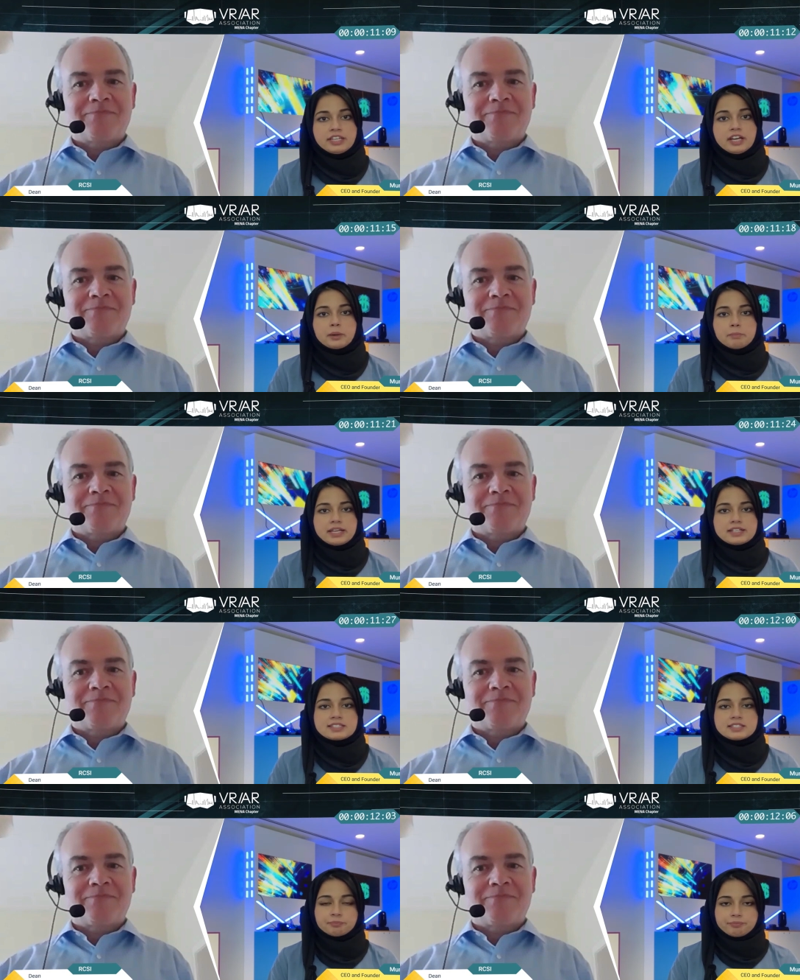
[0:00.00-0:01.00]

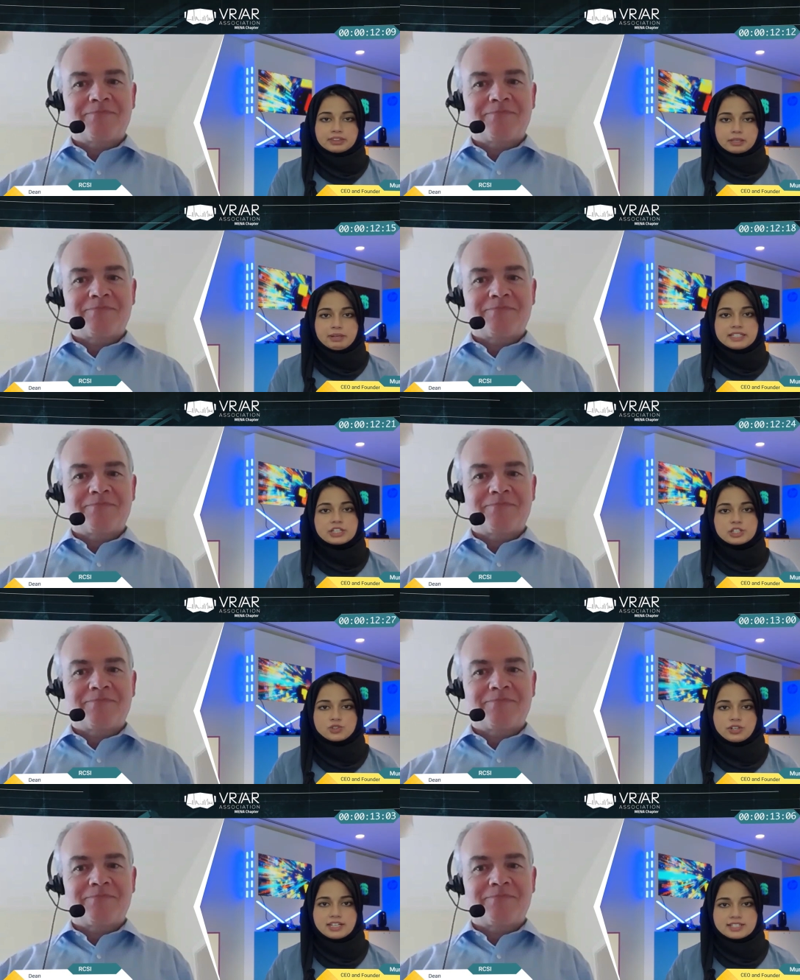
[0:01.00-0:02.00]
Speaker 1: VR-based medical
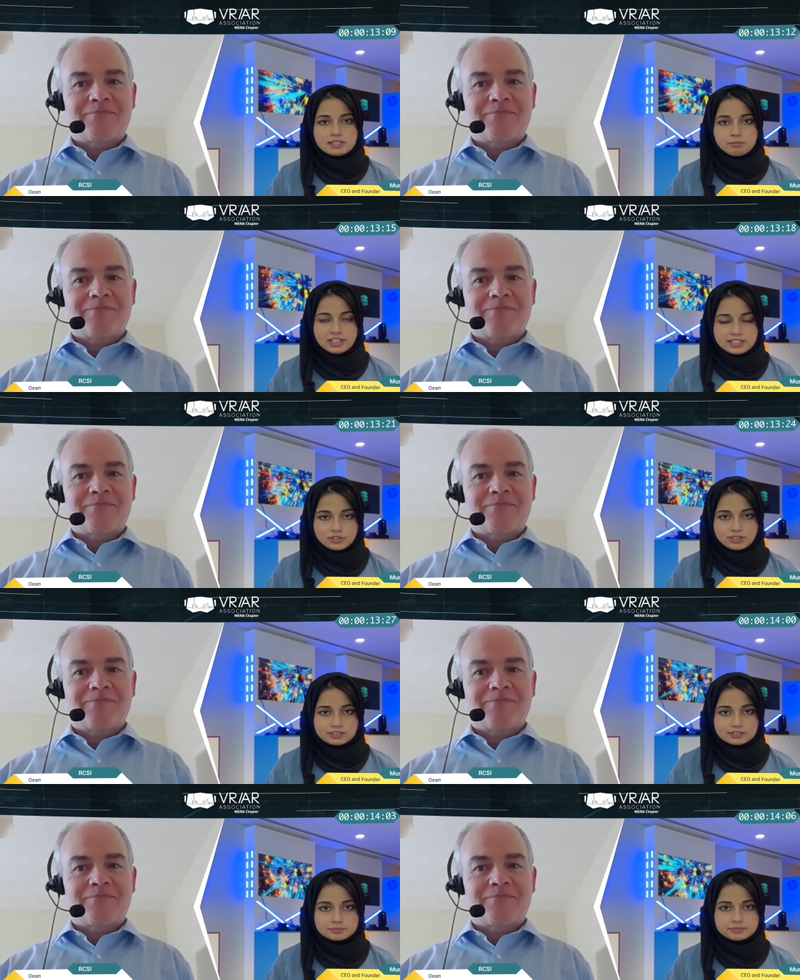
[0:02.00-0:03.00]
training simulator.
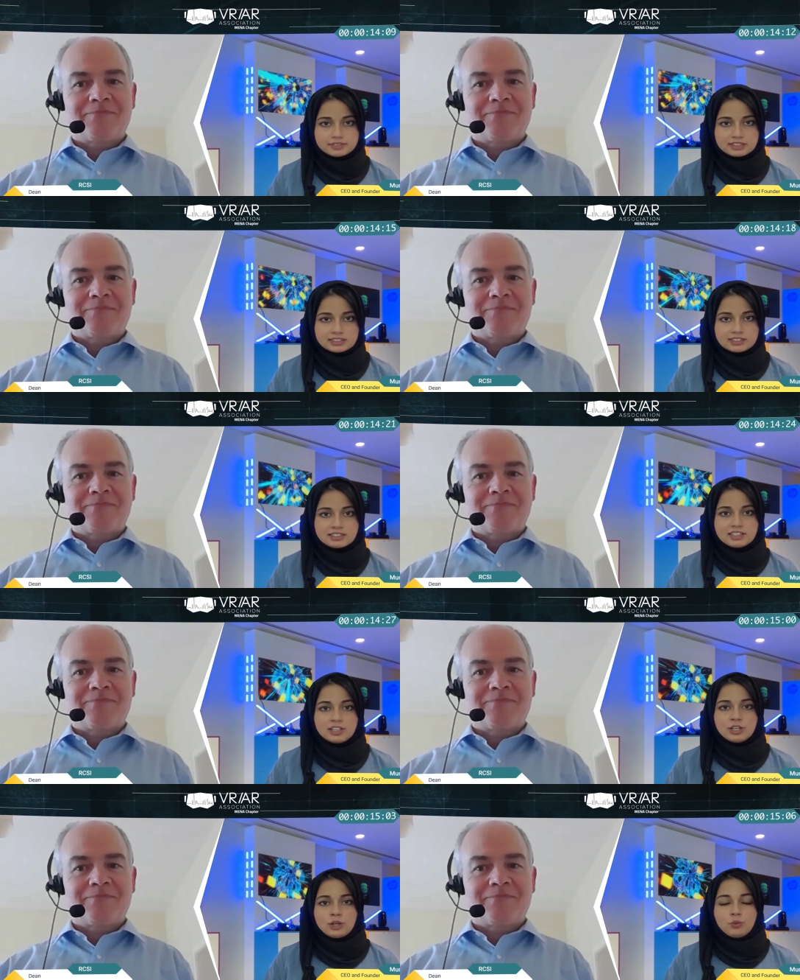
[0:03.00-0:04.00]

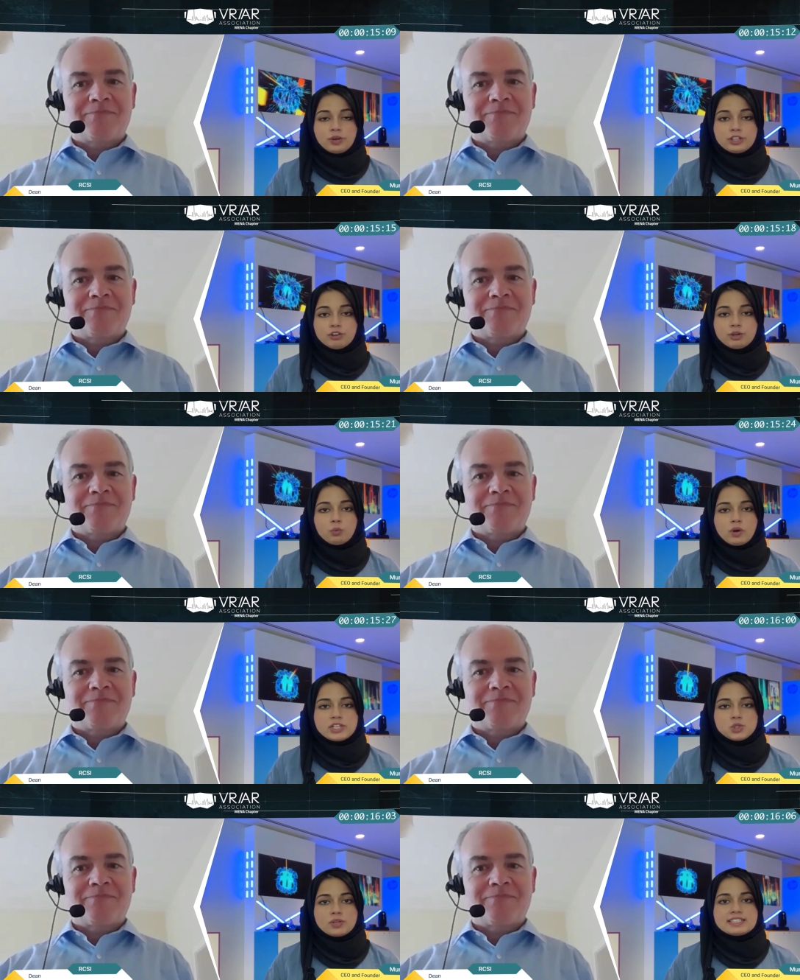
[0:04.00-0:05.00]
With over
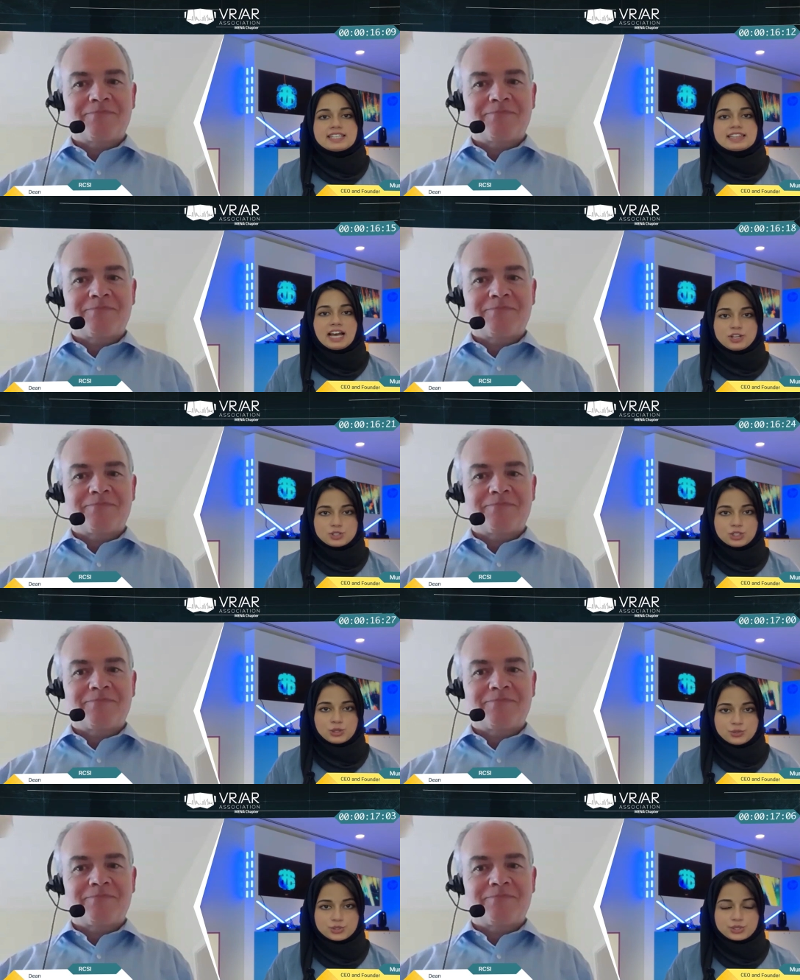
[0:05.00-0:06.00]
120,000
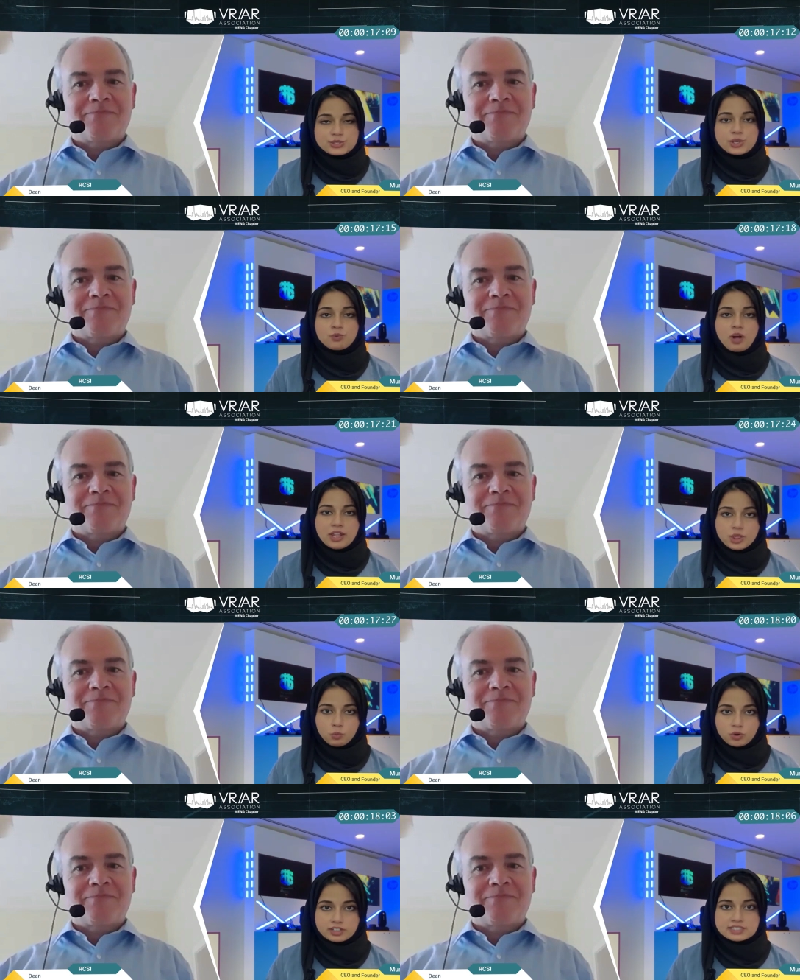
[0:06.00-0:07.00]
users around the
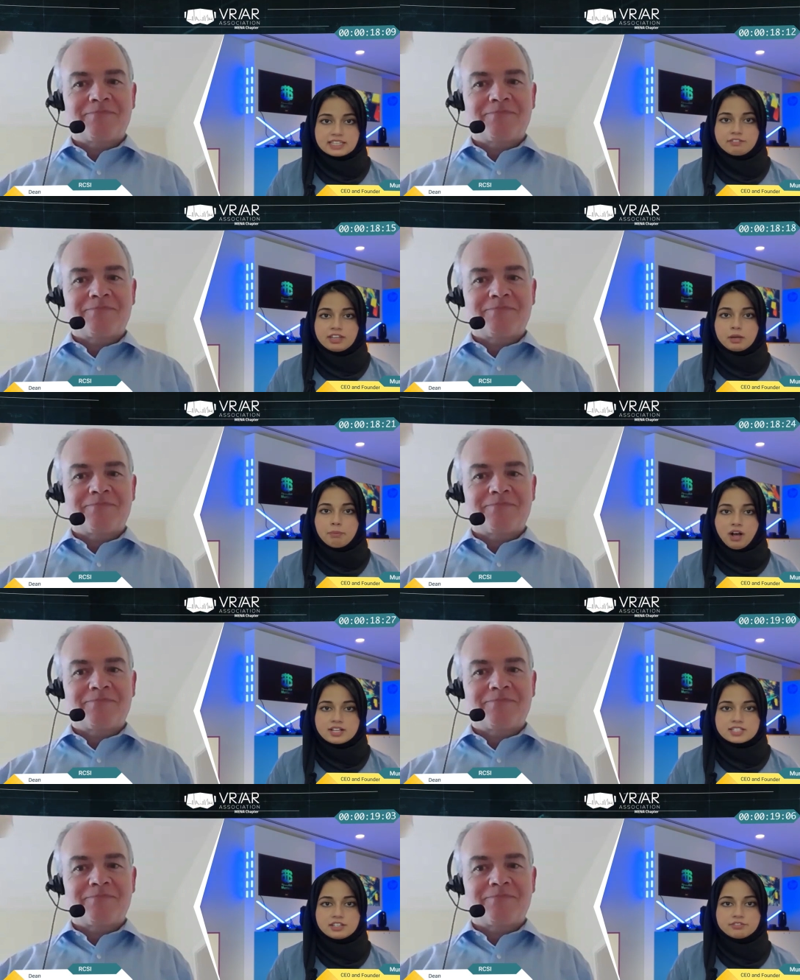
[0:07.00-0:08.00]
world giving a
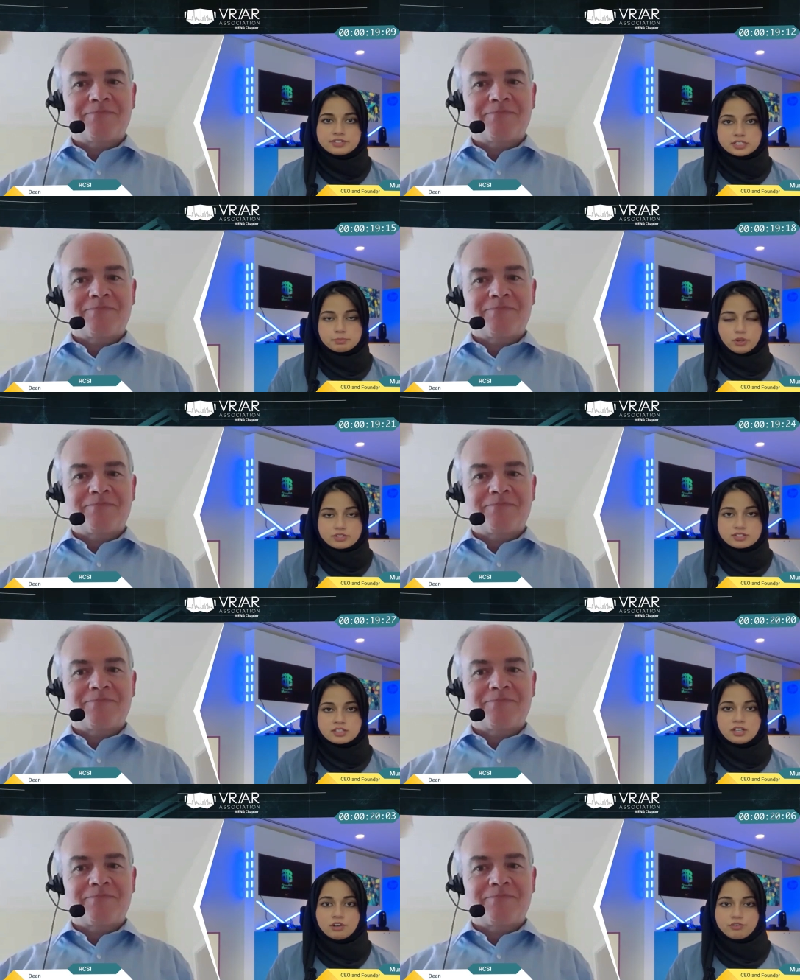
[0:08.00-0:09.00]
positive
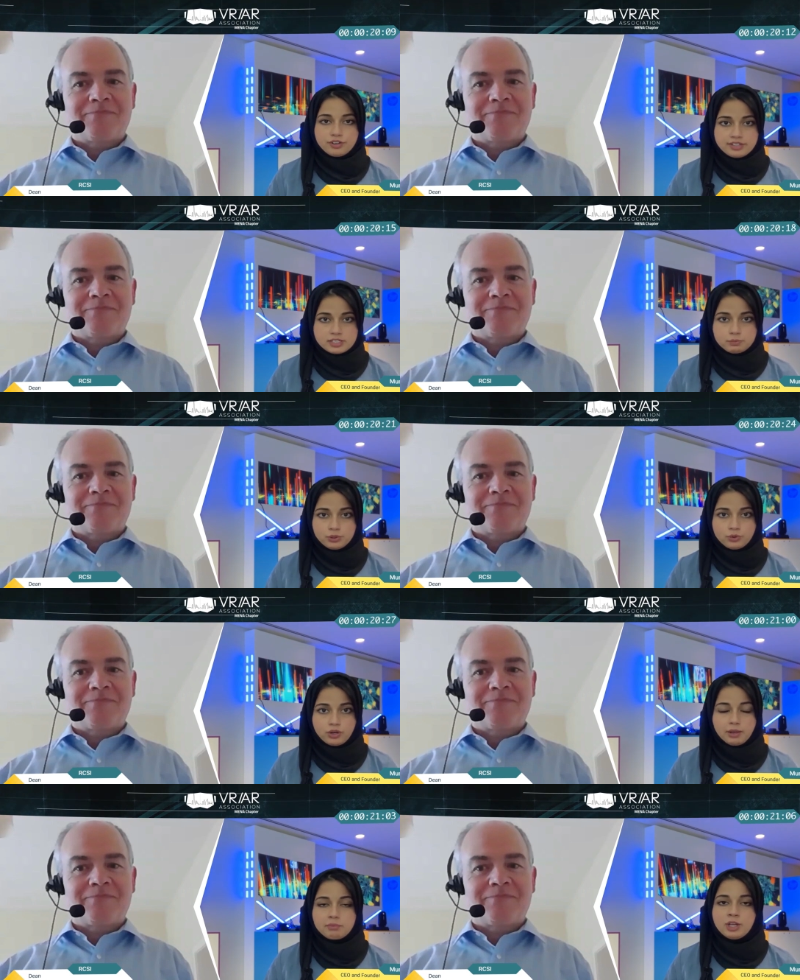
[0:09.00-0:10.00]
response for this
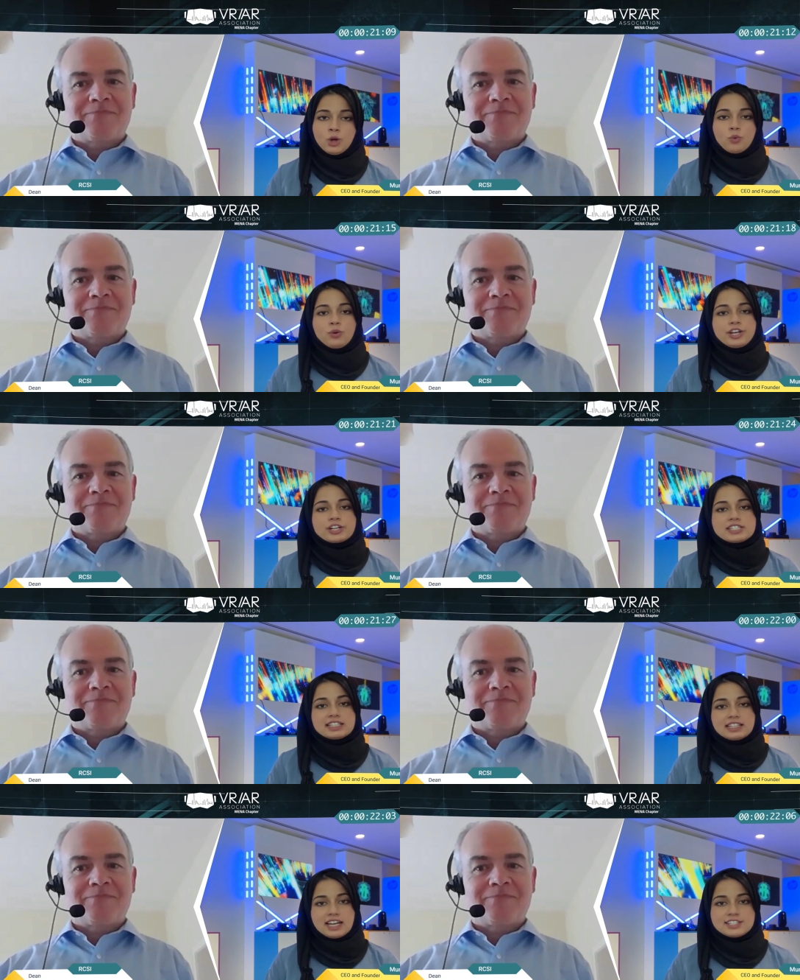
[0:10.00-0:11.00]
program, we are
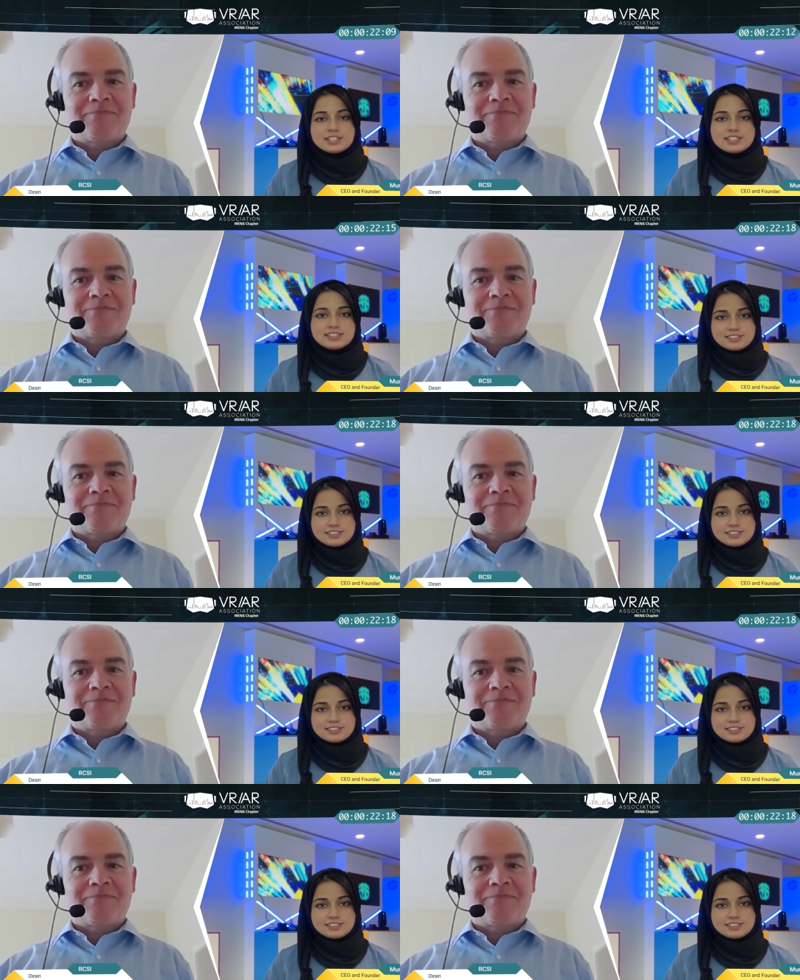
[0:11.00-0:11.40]
delighted